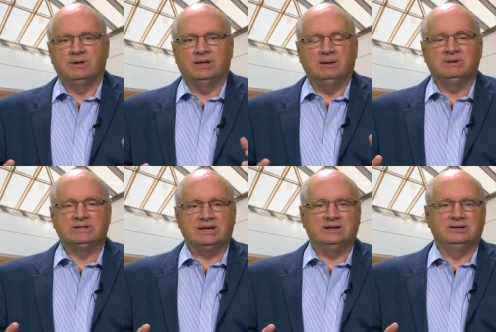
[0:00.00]

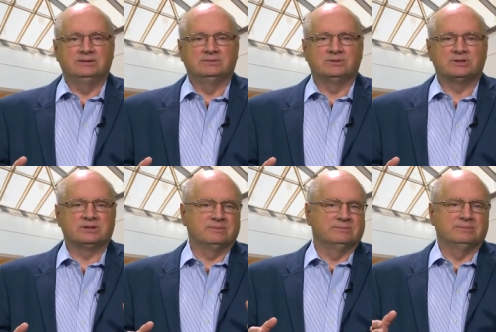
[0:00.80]
imitated, was
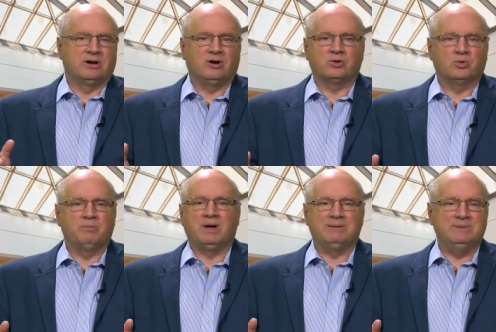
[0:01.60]
an awkward
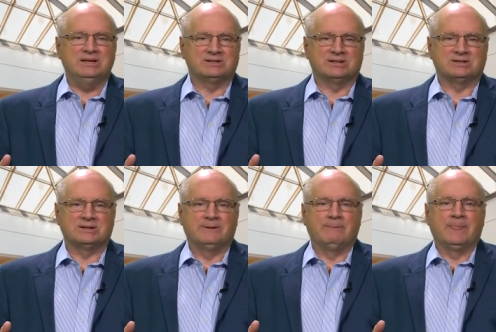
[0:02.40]
mimesis
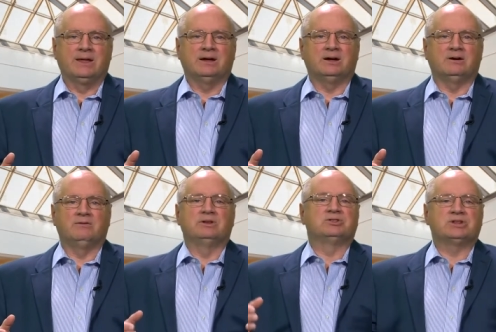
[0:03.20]
of
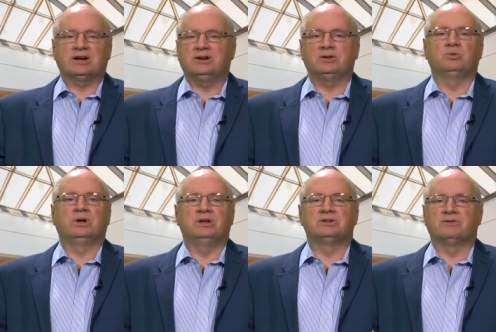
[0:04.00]
secular
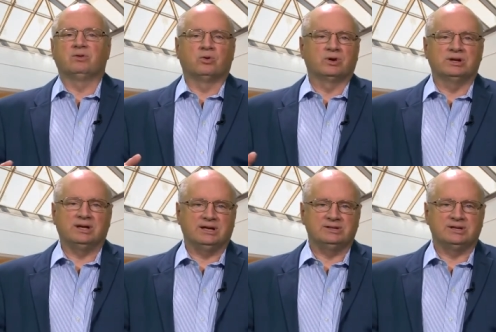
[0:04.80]
ways of
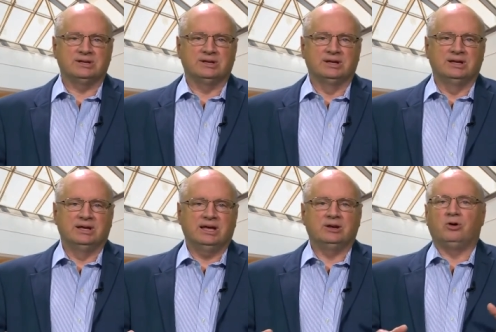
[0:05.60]
organizing
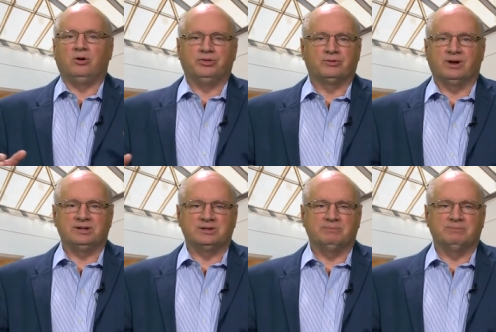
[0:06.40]
and authorizing